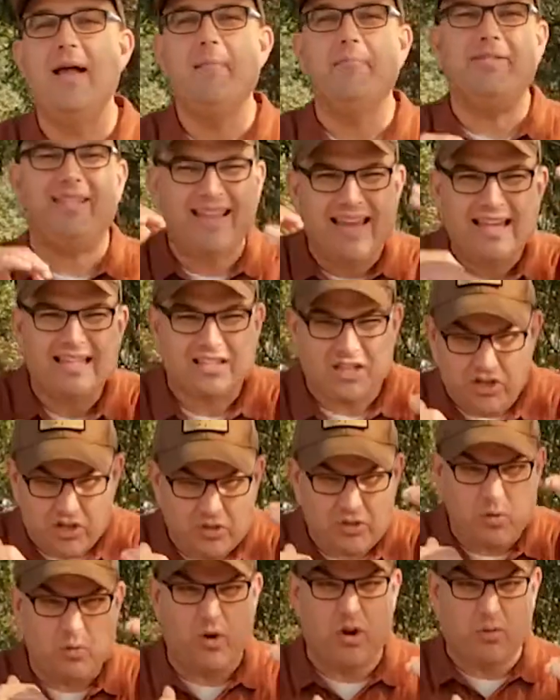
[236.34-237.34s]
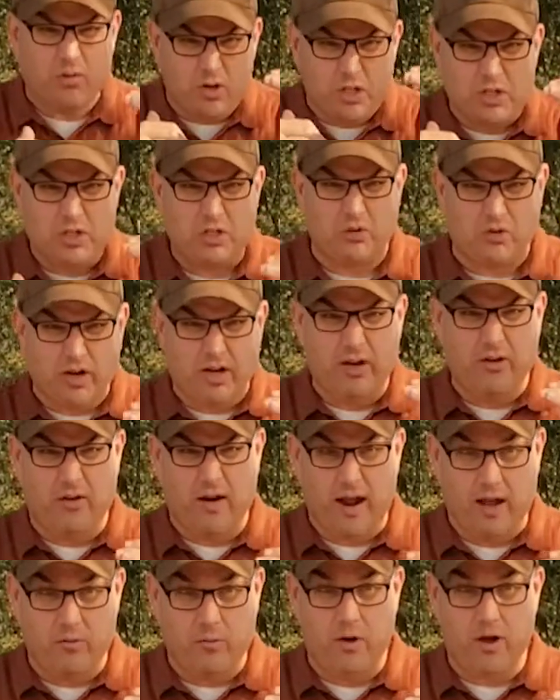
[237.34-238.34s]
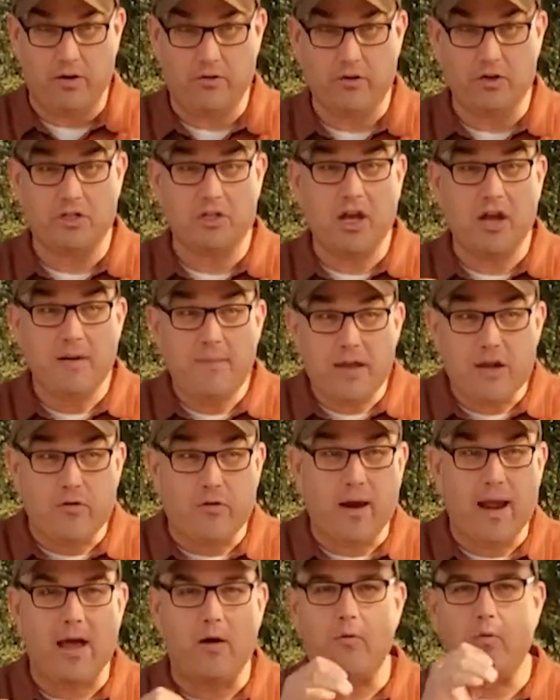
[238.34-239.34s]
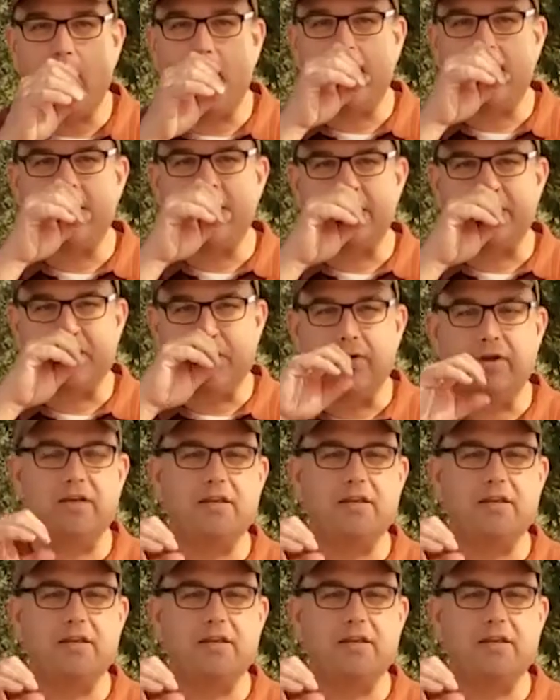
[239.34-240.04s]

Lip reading: places where we're storing groundwater. There's going to be groundwater that's going